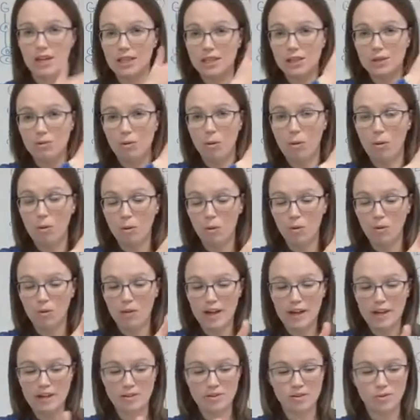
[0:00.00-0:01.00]
You hold
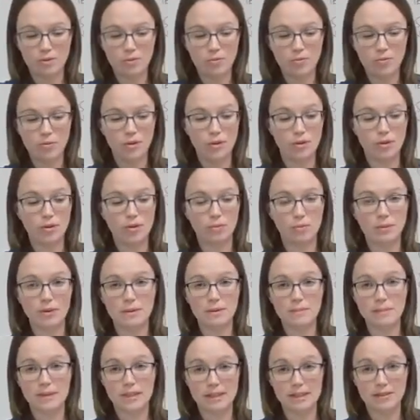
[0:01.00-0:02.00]
that note for
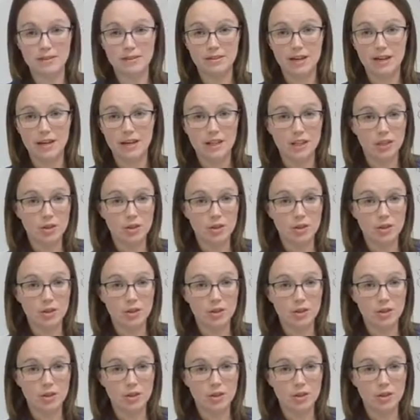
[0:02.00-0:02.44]
3 beats.